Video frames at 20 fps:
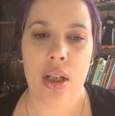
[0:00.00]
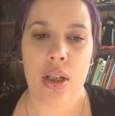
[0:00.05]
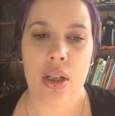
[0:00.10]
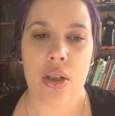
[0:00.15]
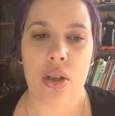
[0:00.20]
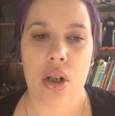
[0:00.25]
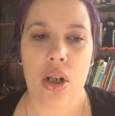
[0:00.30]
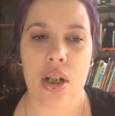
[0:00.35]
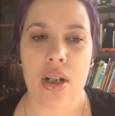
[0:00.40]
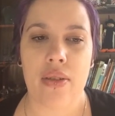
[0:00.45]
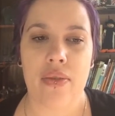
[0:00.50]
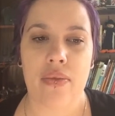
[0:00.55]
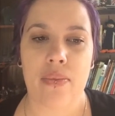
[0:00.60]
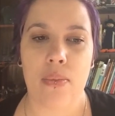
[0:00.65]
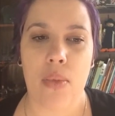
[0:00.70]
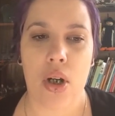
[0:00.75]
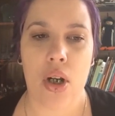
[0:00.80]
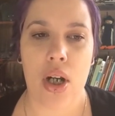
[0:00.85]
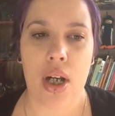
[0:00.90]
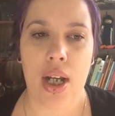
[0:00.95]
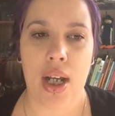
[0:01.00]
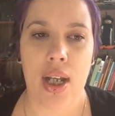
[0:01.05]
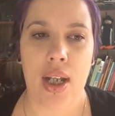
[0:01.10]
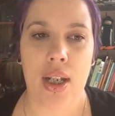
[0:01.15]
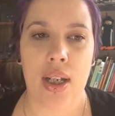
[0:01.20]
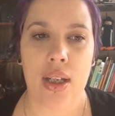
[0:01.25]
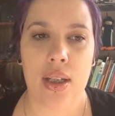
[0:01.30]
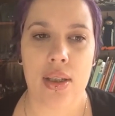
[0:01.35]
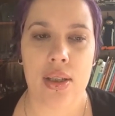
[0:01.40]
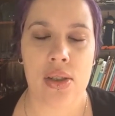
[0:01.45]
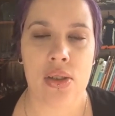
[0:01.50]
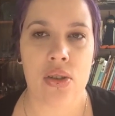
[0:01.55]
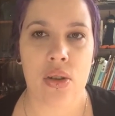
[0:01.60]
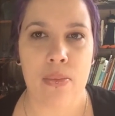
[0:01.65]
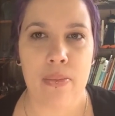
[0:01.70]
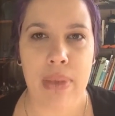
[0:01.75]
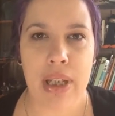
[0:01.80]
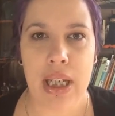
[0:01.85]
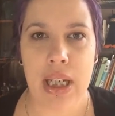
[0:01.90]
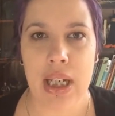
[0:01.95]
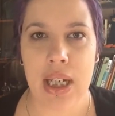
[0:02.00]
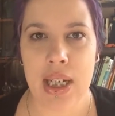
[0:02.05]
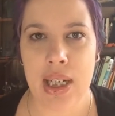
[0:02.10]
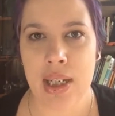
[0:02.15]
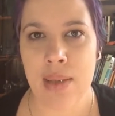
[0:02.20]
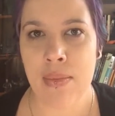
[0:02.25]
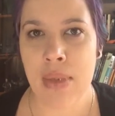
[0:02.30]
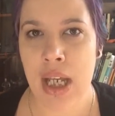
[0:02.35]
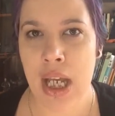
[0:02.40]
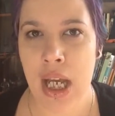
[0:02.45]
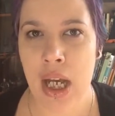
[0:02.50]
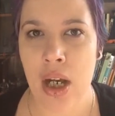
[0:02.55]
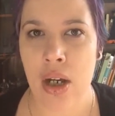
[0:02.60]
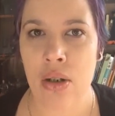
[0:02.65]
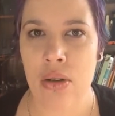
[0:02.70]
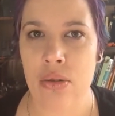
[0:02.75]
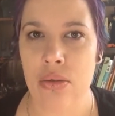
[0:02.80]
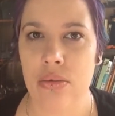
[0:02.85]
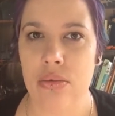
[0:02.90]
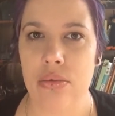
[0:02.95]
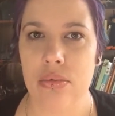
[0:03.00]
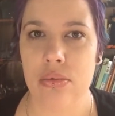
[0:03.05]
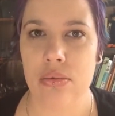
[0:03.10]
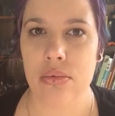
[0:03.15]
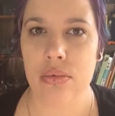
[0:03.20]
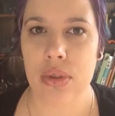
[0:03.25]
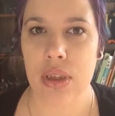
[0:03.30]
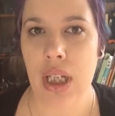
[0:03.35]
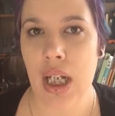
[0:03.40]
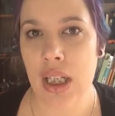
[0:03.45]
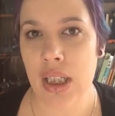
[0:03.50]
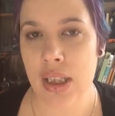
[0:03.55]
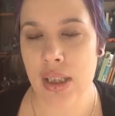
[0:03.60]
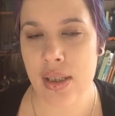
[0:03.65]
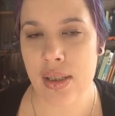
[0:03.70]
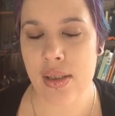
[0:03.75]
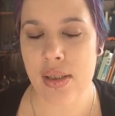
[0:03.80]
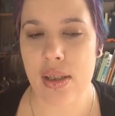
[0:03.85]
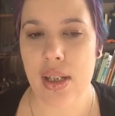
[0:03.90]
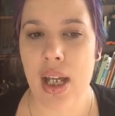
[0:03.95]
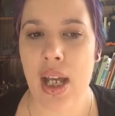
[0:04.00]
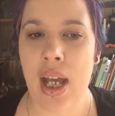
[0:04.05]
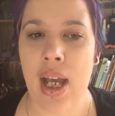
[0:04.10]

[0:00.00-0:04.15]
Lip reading: kind of my Zombie Kitty Meow colours.